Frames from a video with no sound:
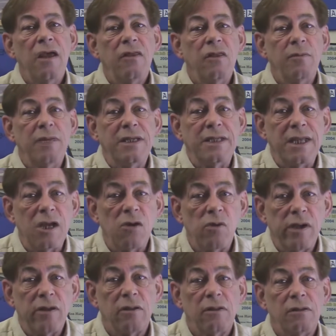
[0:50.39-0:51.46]
the
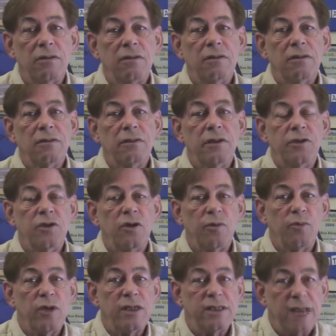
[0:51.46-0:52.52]
material that you're
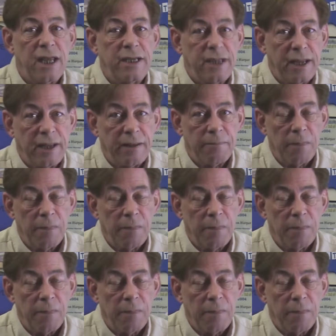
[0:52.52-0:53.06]
presenting.